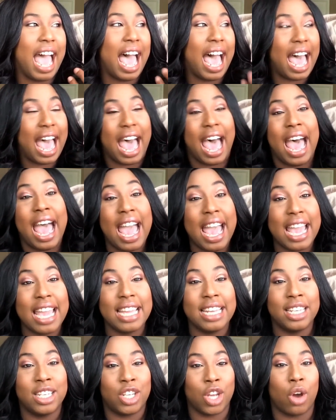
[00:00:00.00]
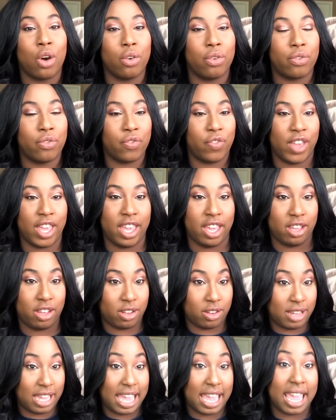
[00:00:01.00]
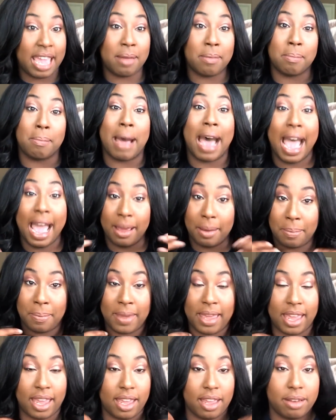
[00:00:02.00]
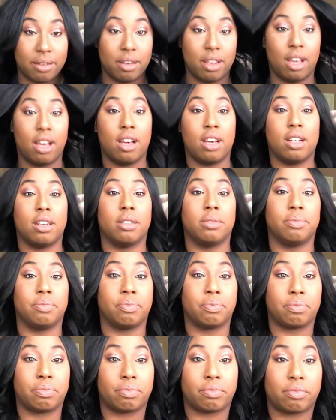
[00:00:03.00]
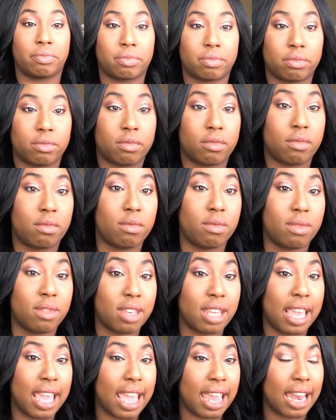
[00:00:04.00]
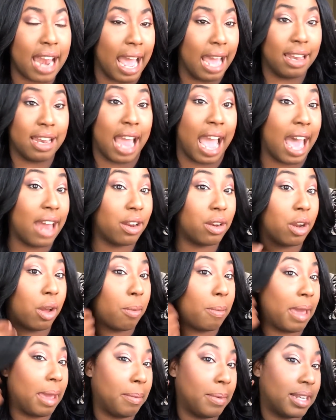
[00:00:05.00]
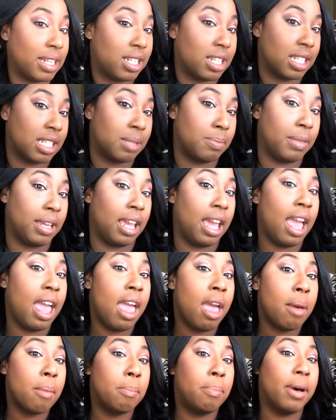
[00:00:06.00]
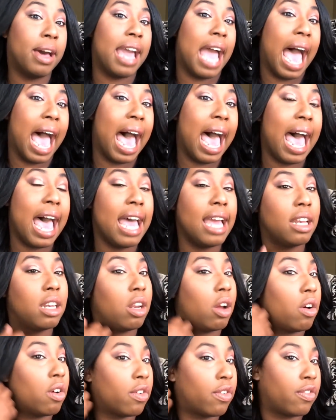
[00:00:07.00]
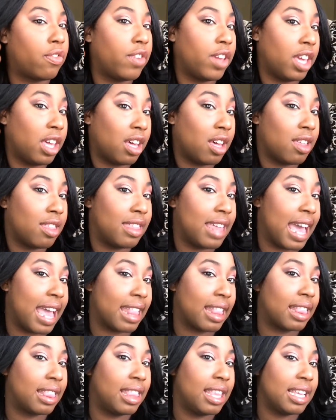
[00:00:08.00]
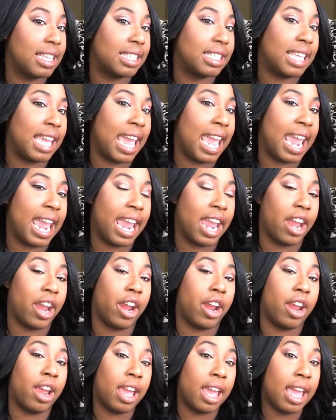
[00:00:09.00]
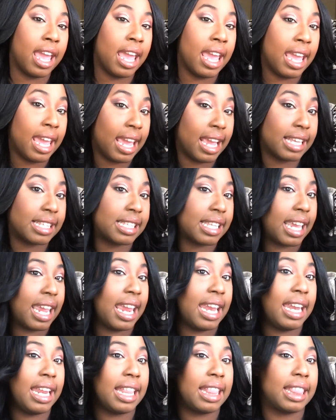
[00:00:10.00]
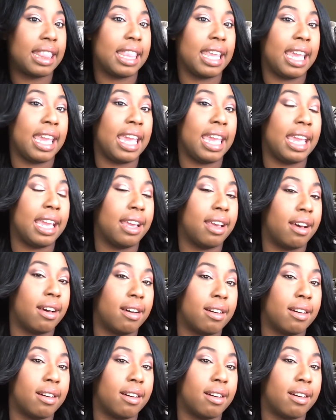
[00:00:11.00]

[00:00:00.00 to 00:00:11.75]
I don't feel, in my opinion, and I don't know, maybe it's just me, but I don't feel that this hair is anything